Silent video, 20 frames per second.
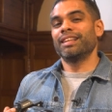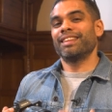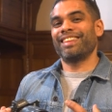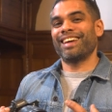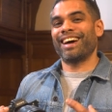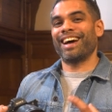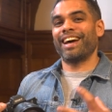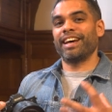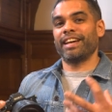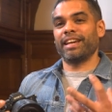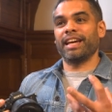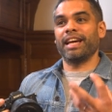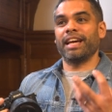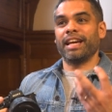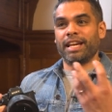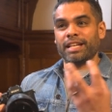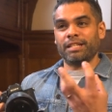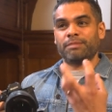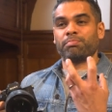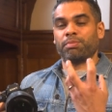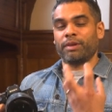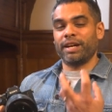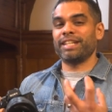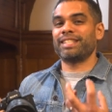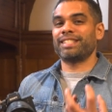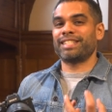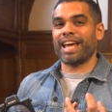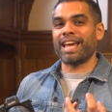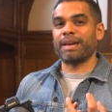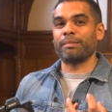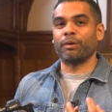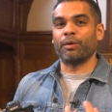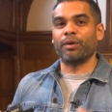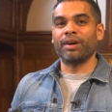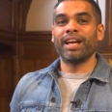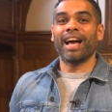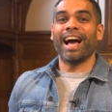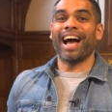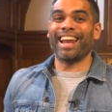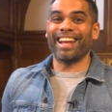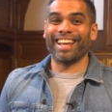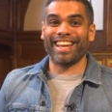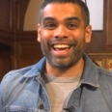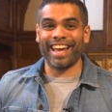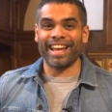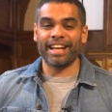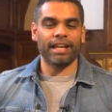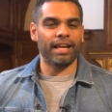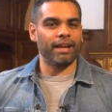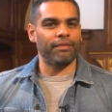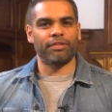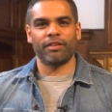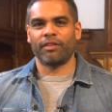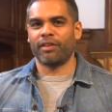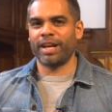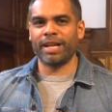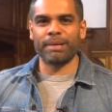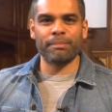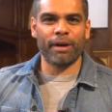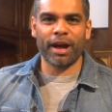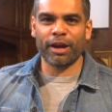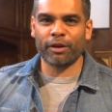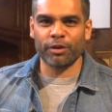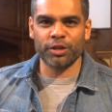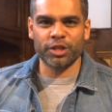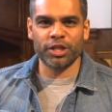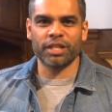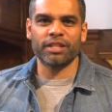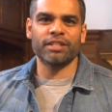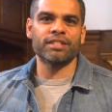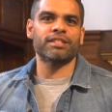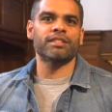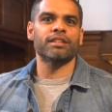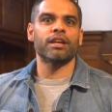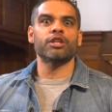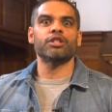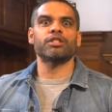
that it's pretty stable. And again, if there are any micro jitters,